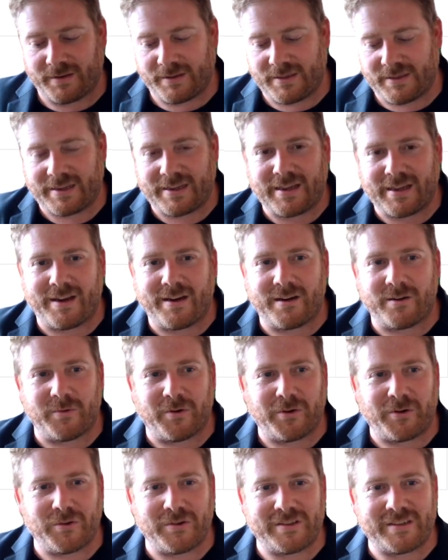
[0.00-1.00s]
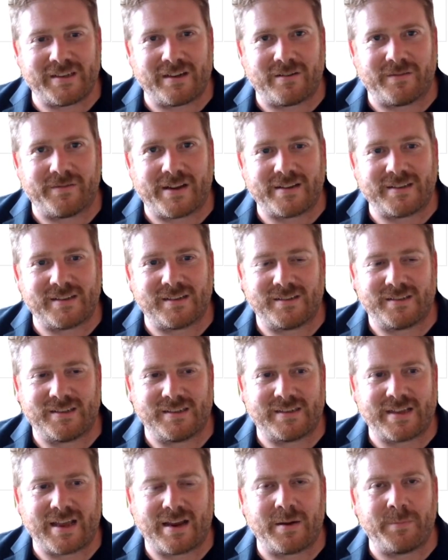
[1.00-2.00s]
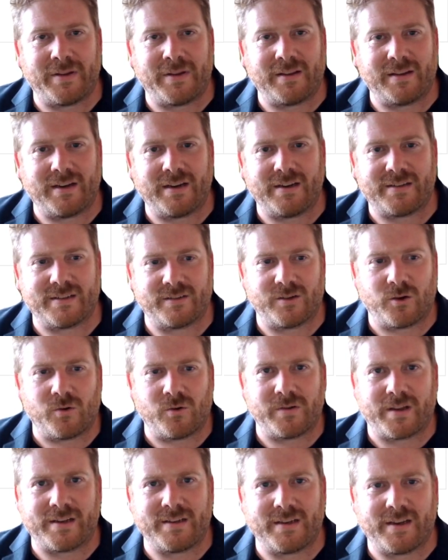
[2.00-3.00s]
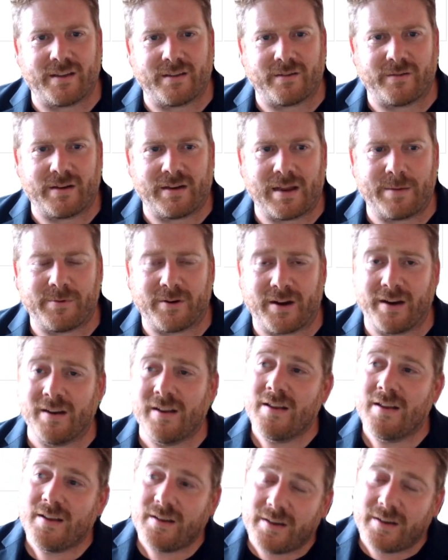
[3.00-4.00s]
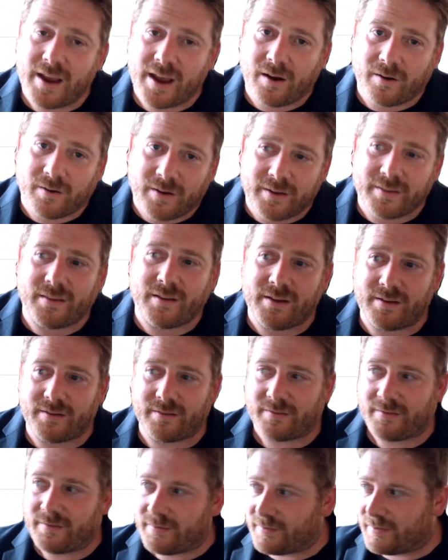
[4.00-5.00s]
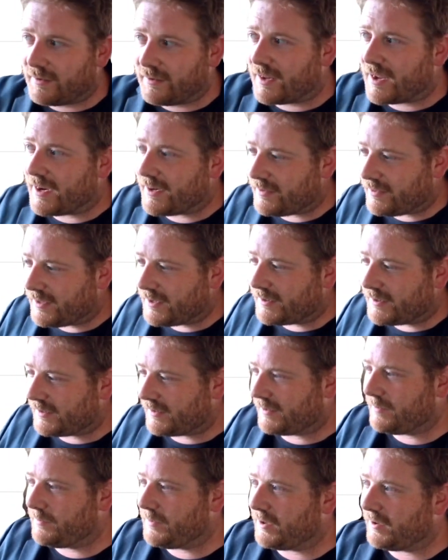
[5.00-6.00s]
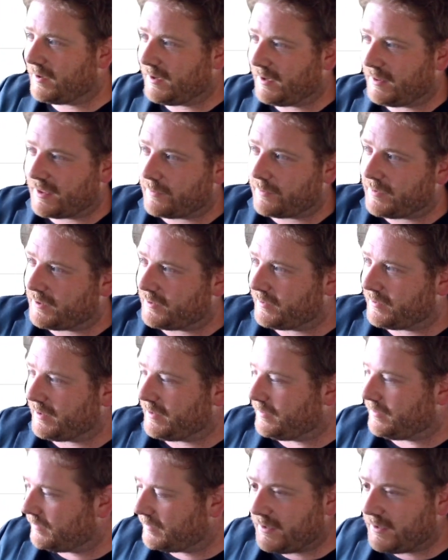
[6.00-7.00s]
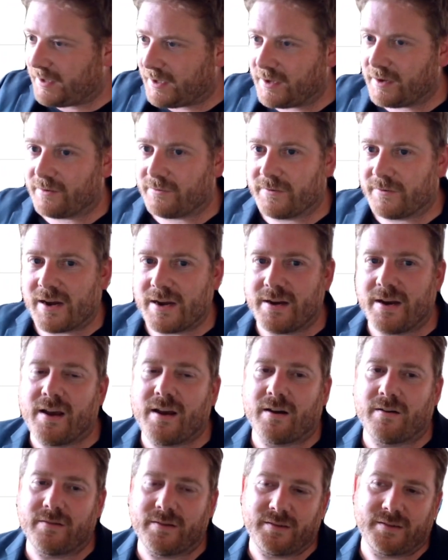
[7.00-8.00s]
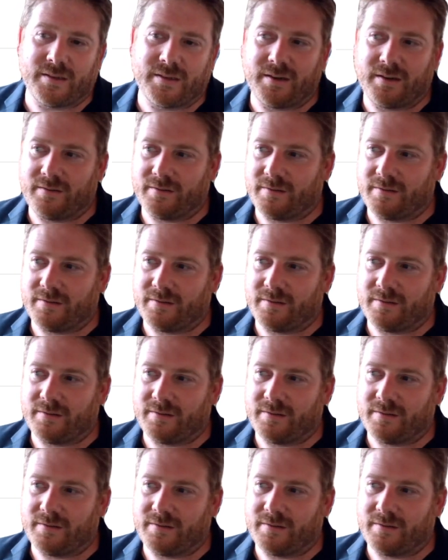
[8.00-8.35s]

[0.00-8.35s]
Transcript: key to a good Center of Excellence is that ability to all get together and collaborate. Now, I think like this community that we're doing here right now is that